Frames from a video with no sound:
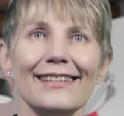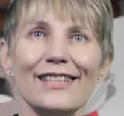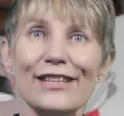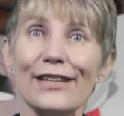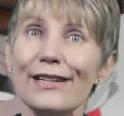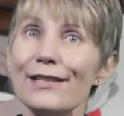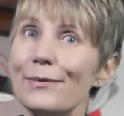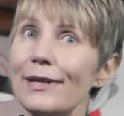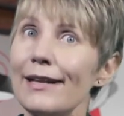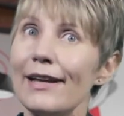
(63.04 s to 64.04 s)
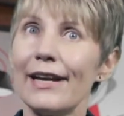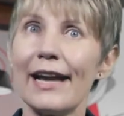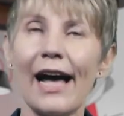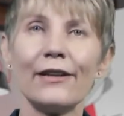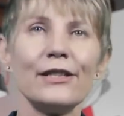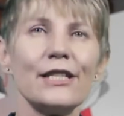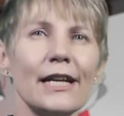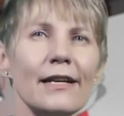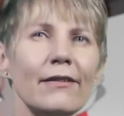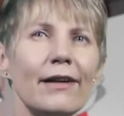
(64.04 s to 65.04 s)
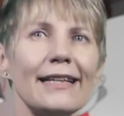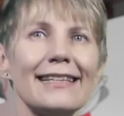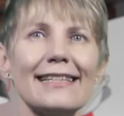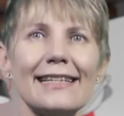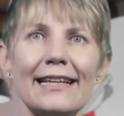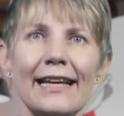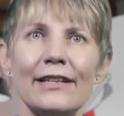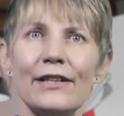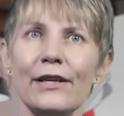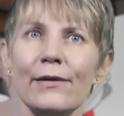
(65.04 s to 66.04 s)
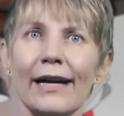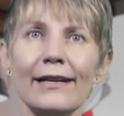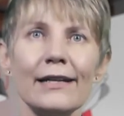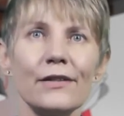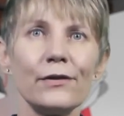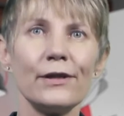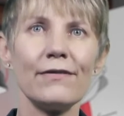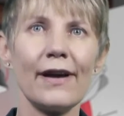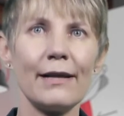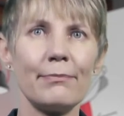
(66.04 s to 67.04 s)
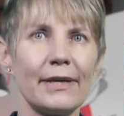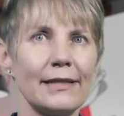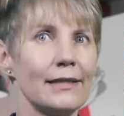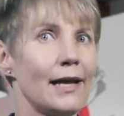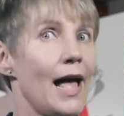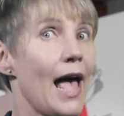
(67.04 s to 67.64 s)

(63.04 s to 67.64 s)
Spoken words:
Students will learn how to generate and select new ideas for development,